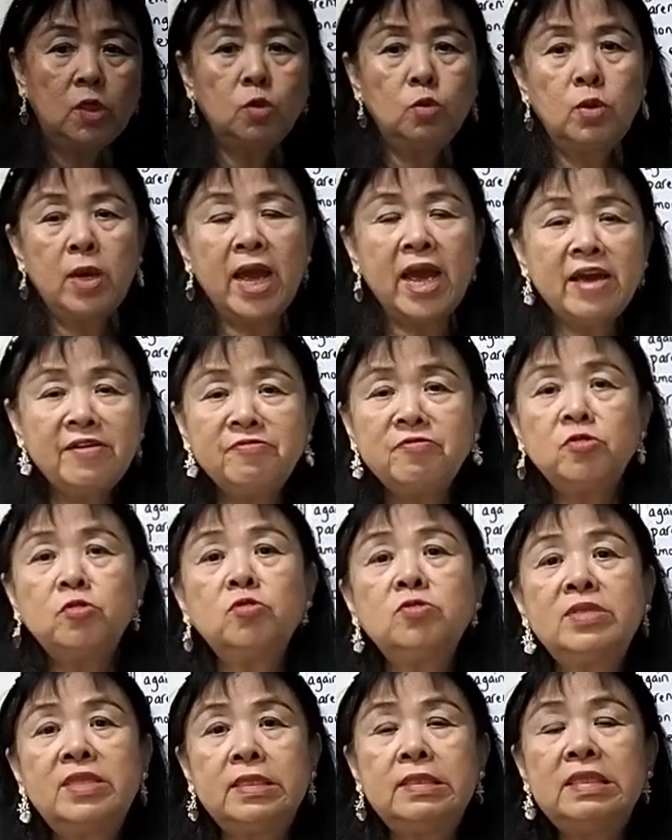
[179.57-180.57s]
you have
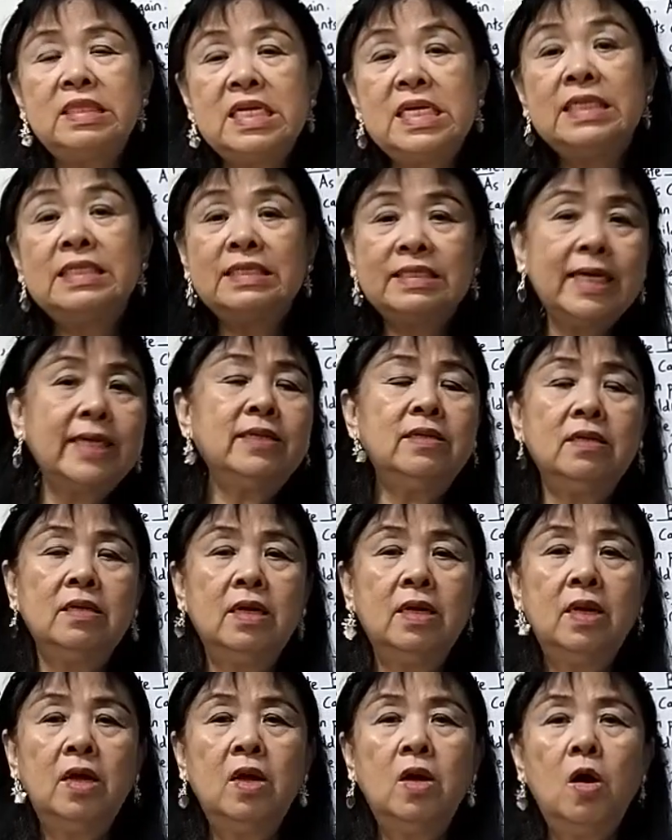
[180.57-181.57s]
to decide
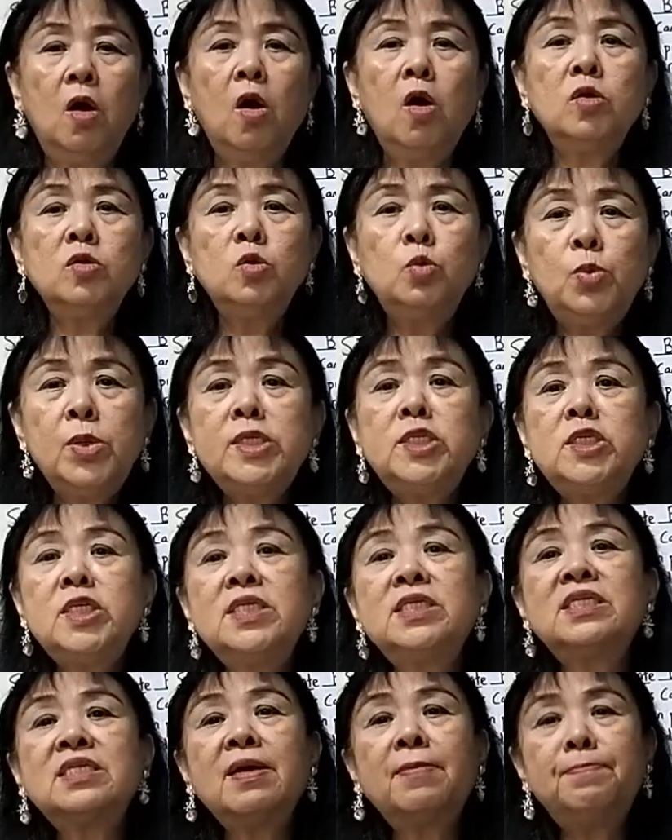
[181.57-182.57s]
on which
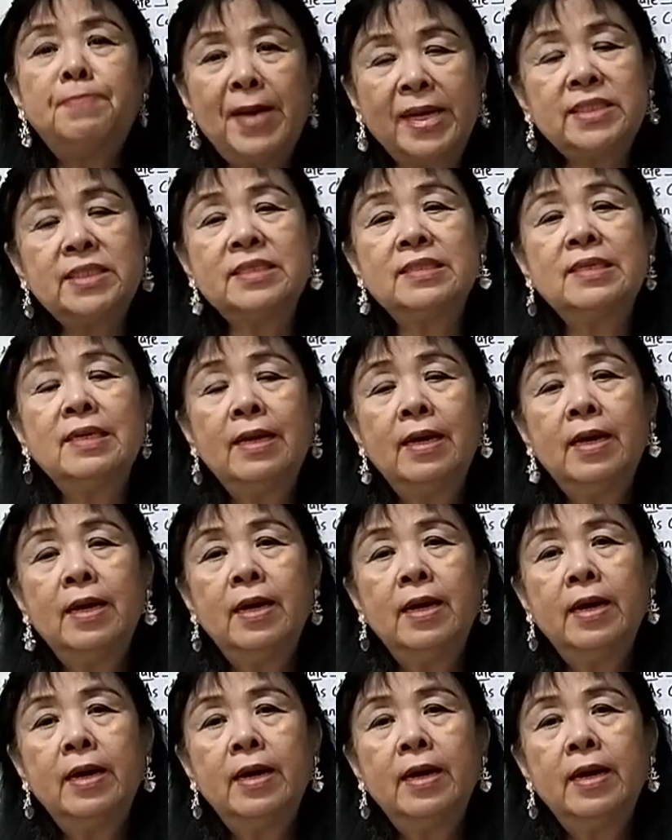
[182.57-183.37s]
is the best,